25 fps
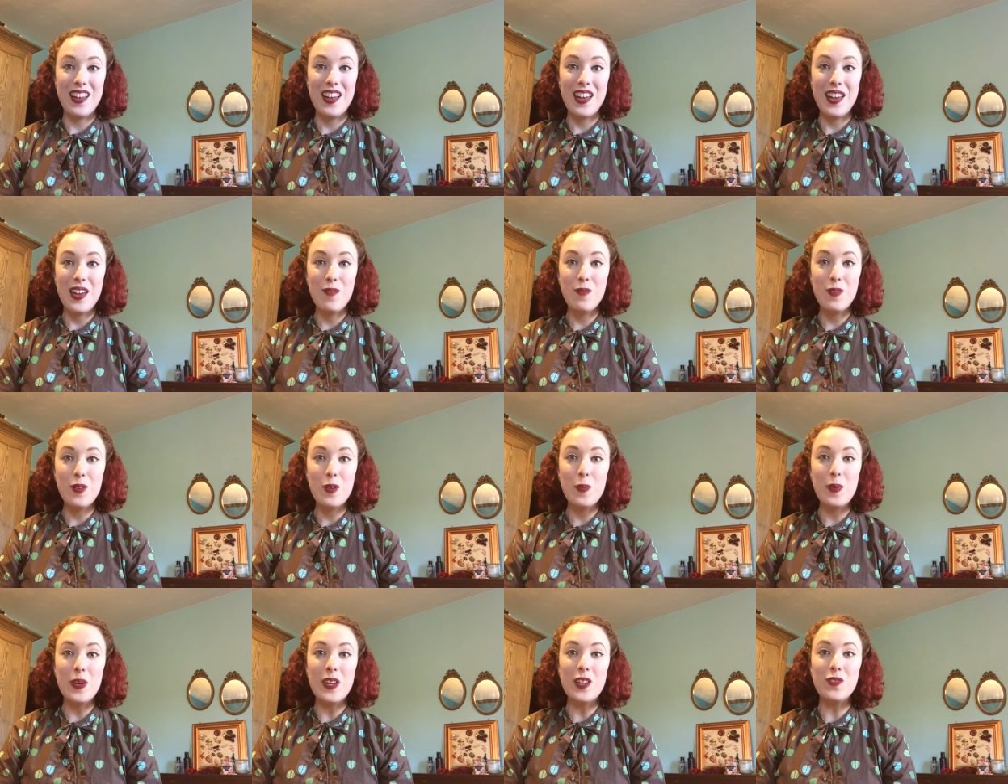I
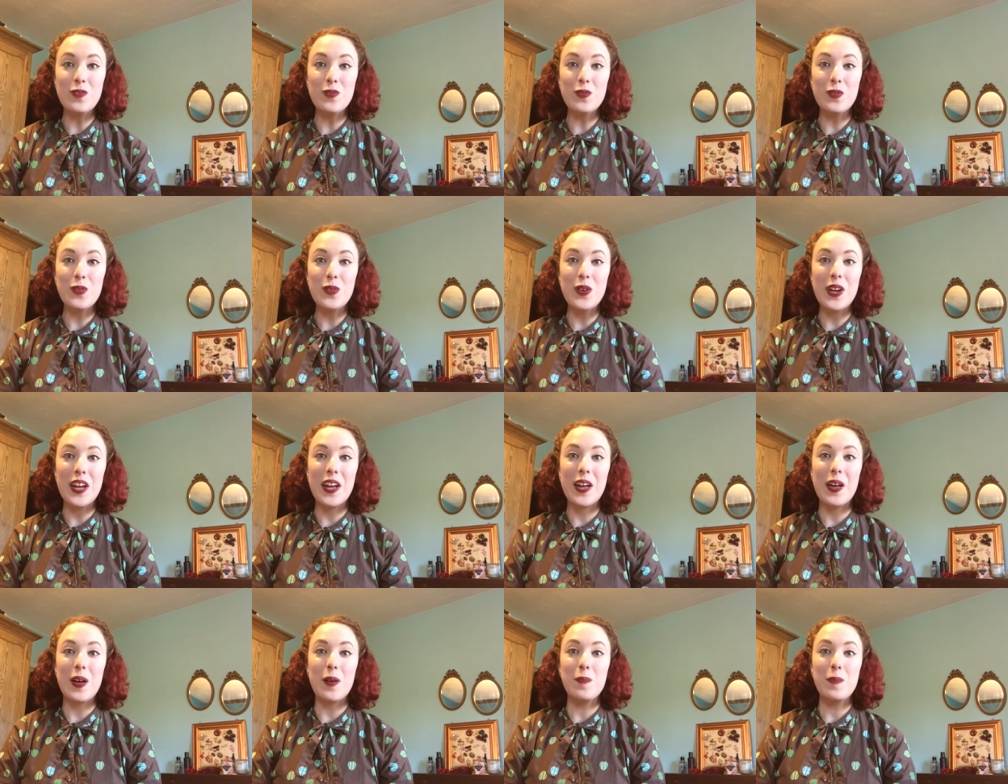will be
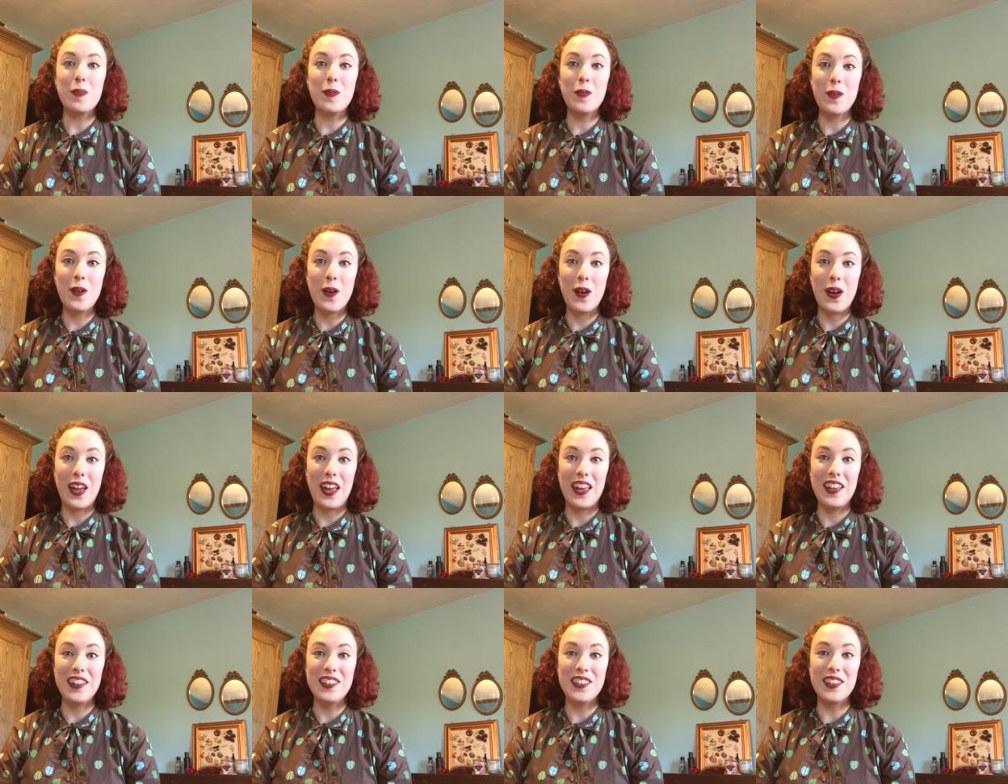drawing a
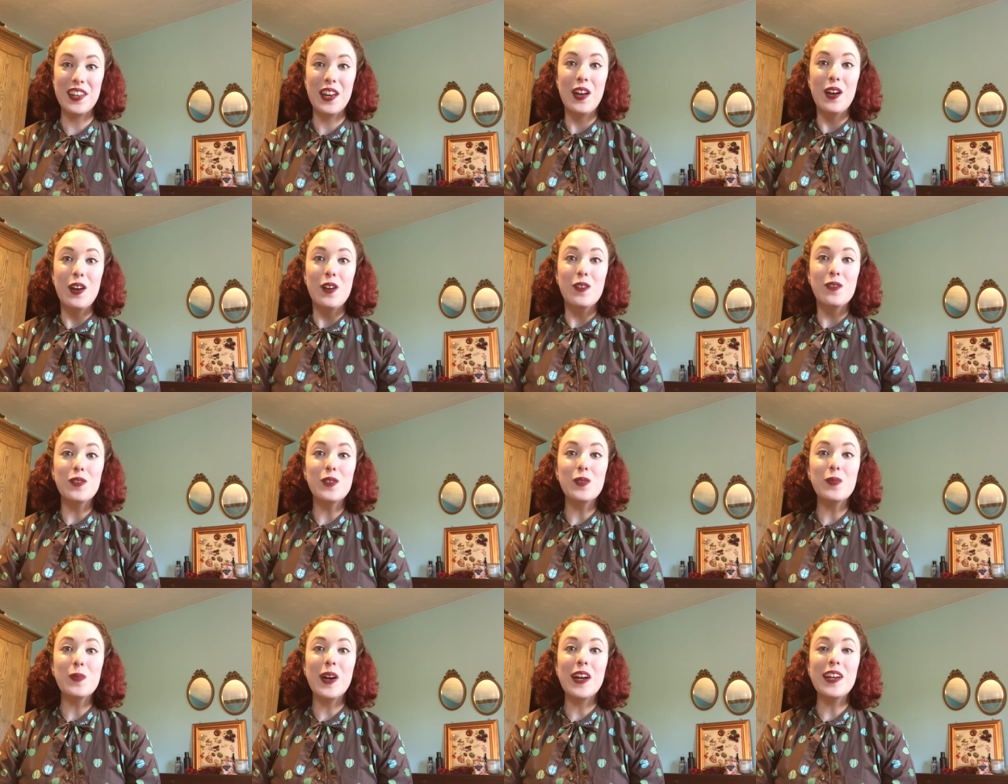prize
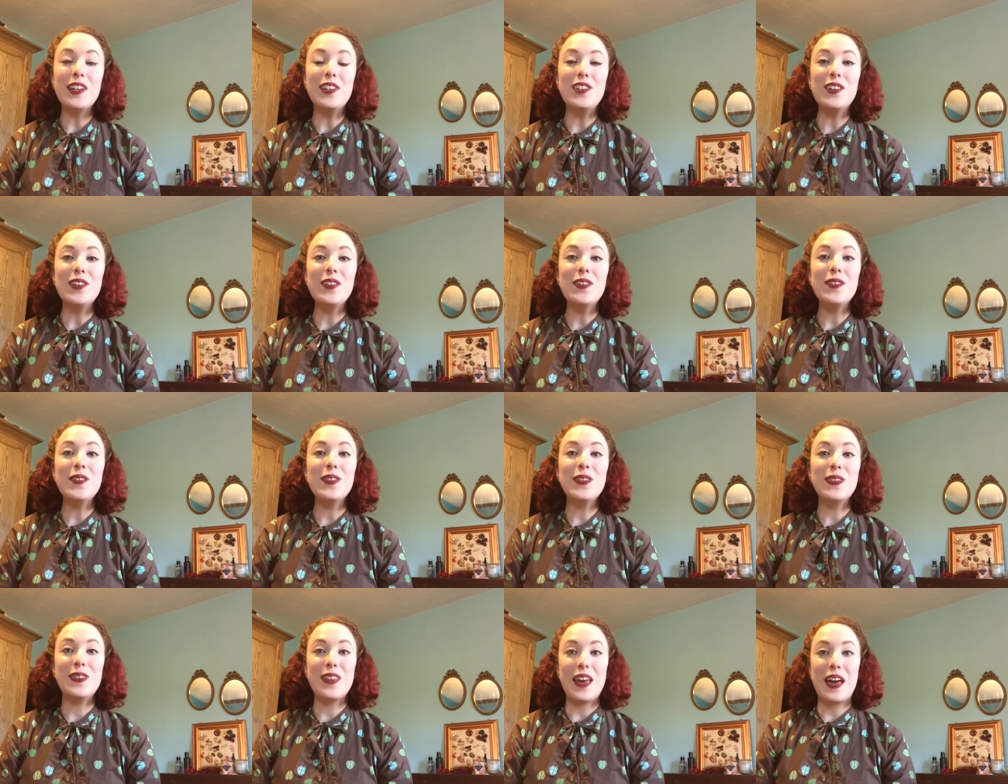for my
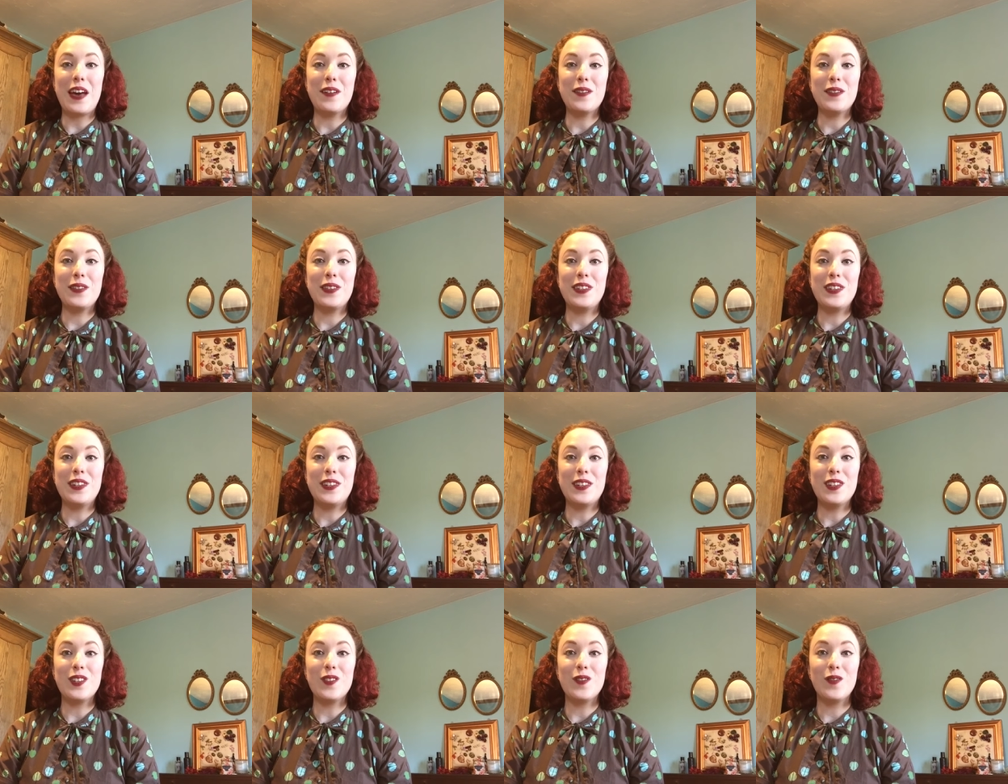
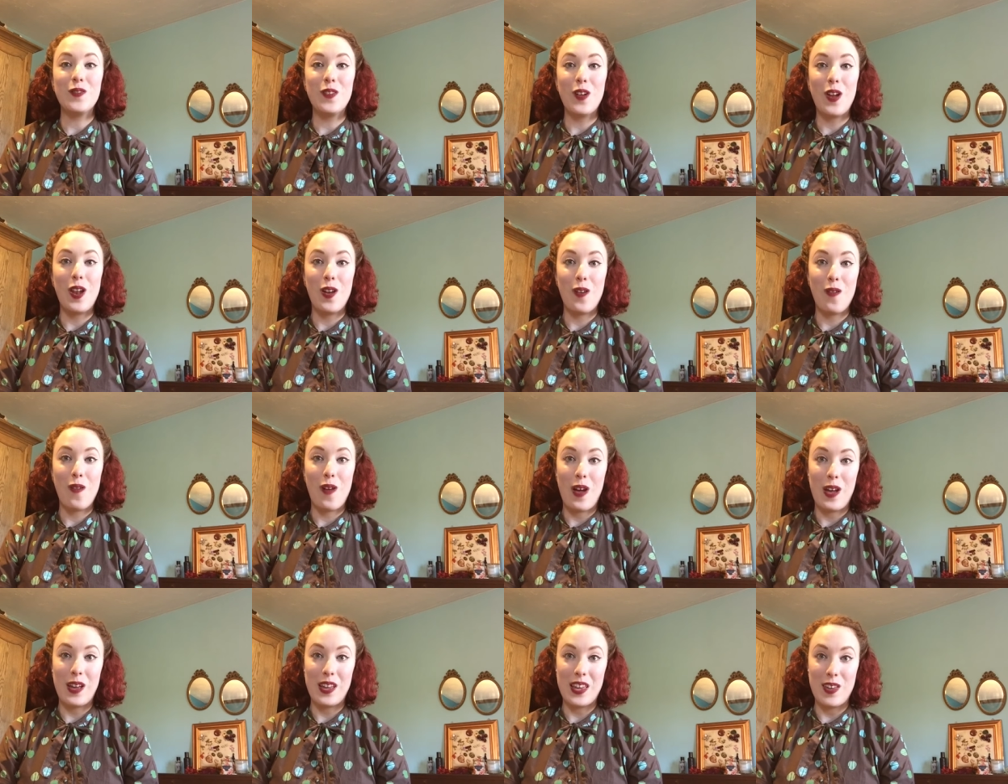2,000
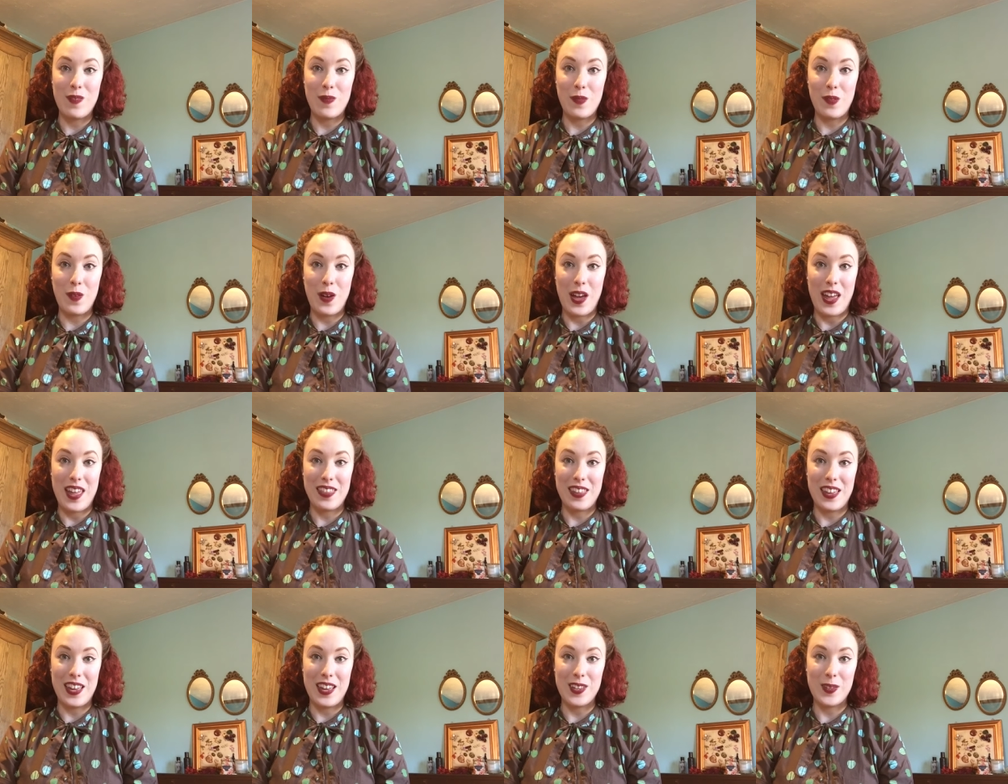follower
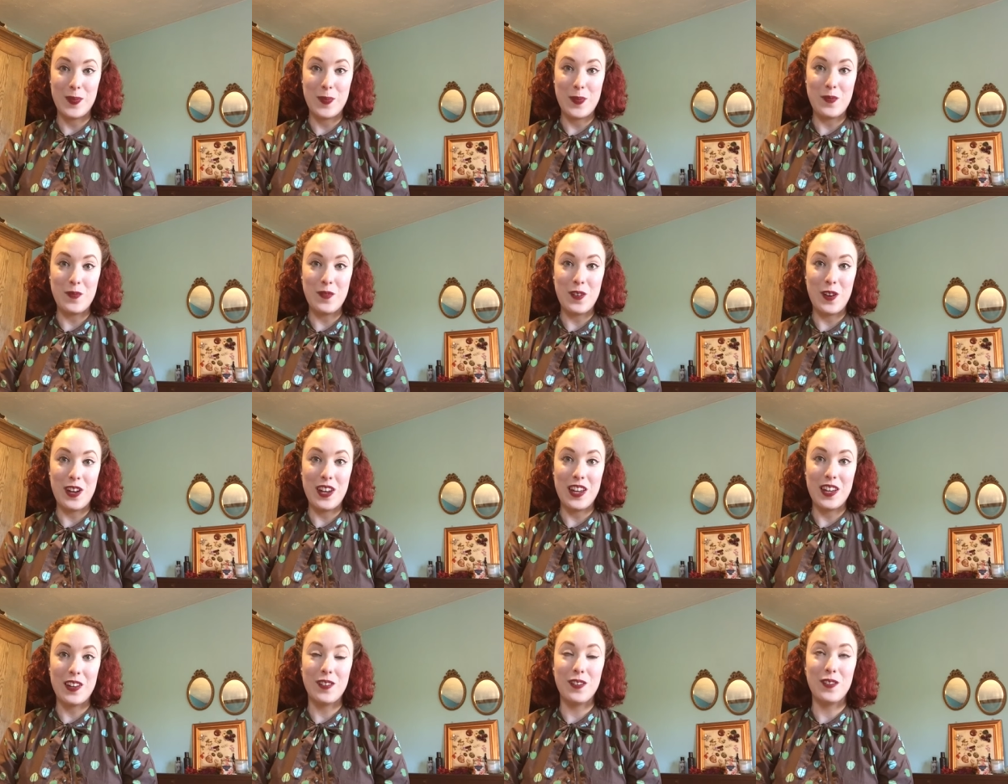giveaway that has been
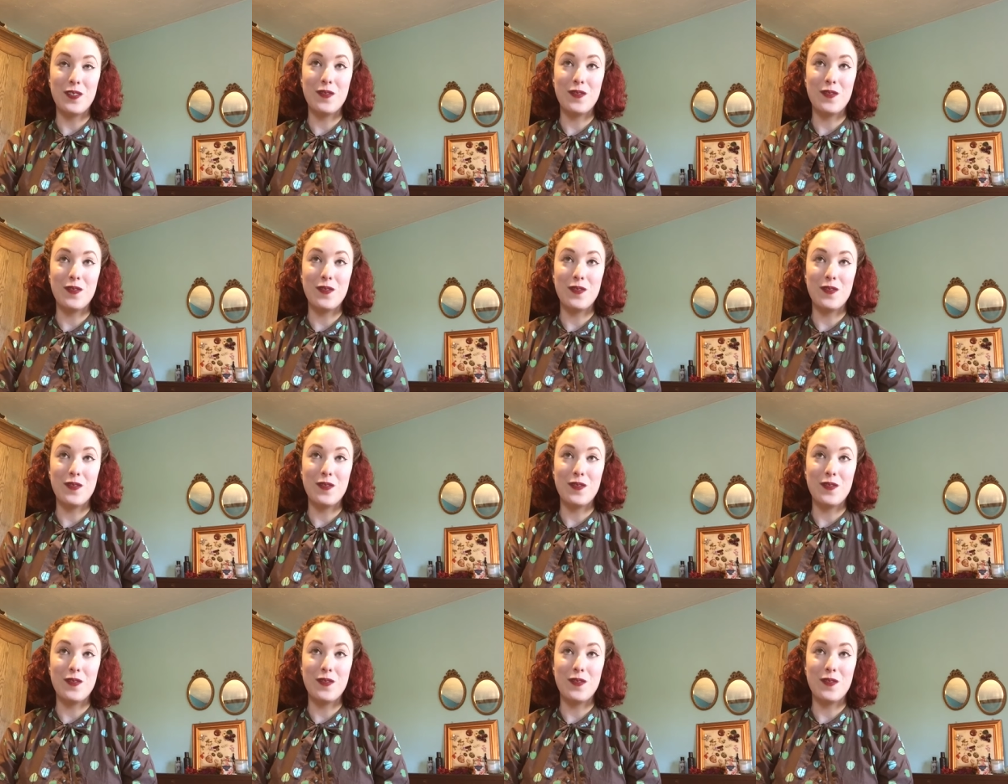running